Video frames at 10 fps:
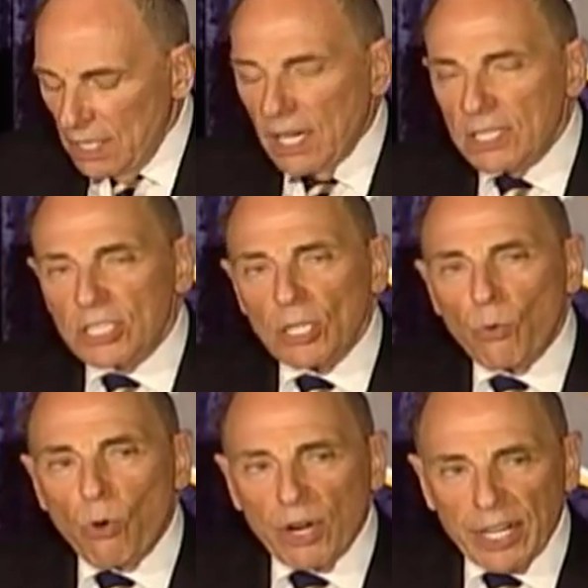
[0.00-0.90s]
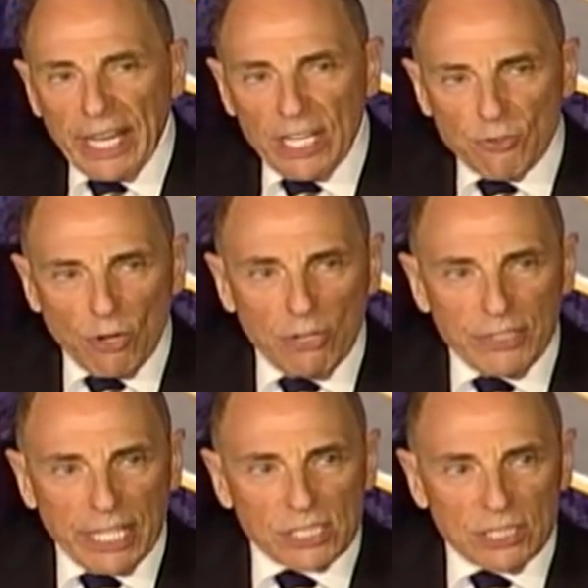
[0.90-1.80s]
until Watergate drove
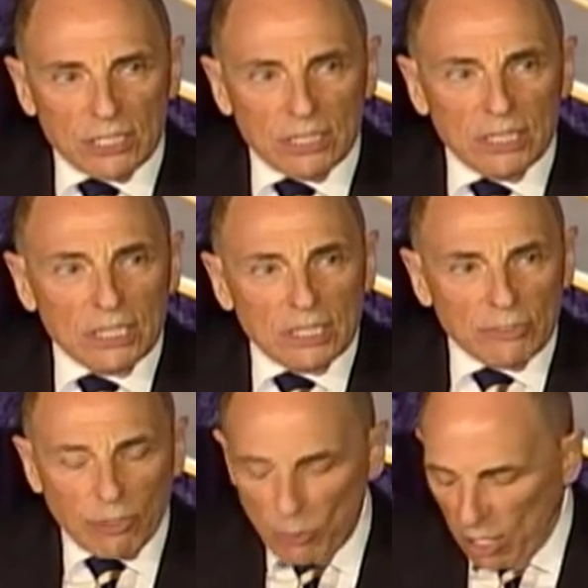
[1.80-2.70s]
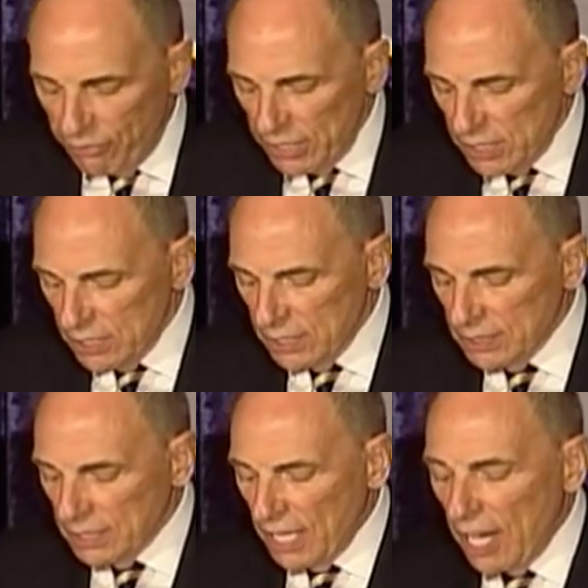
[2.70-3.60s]
Nixon from office,
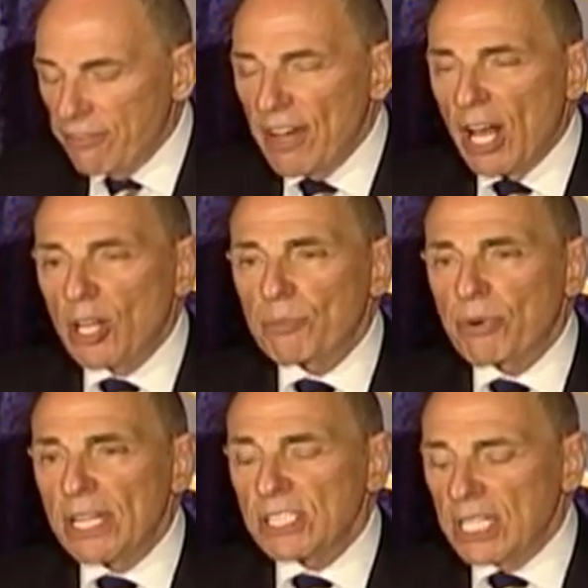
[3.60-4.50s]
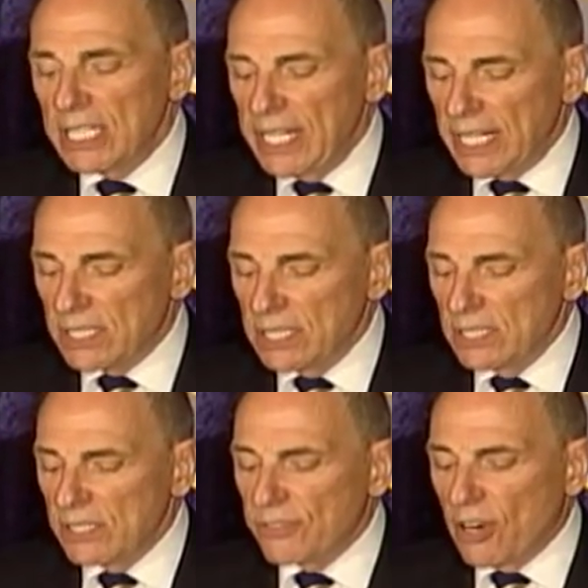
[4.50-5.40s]
I followed President
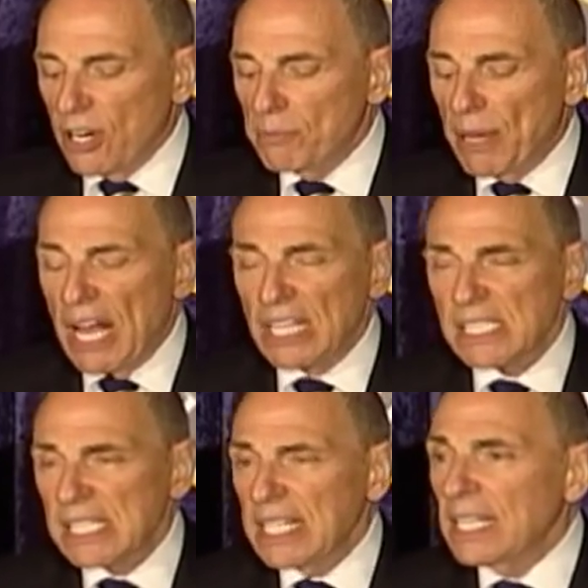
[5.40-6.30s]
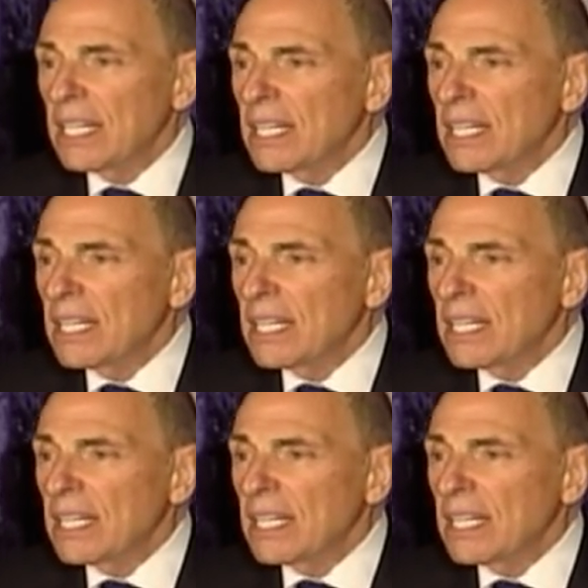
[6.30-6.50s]
Nixon's foreign policy